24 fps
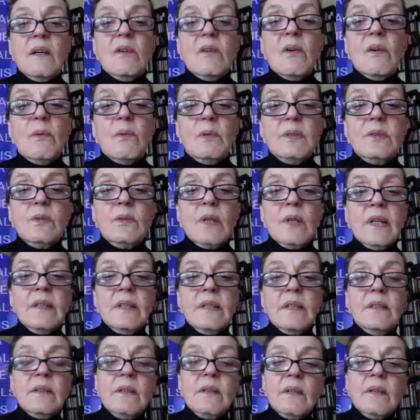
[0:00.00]
was trying
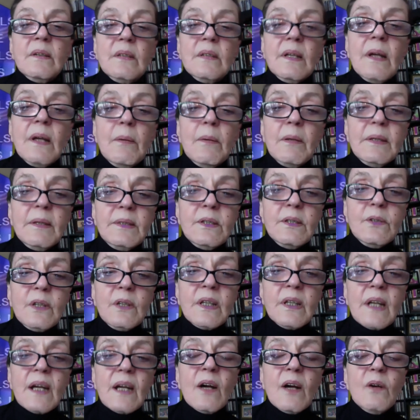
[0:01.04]
to duke it
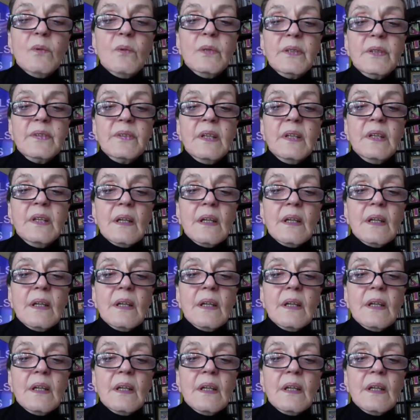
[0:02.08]
out with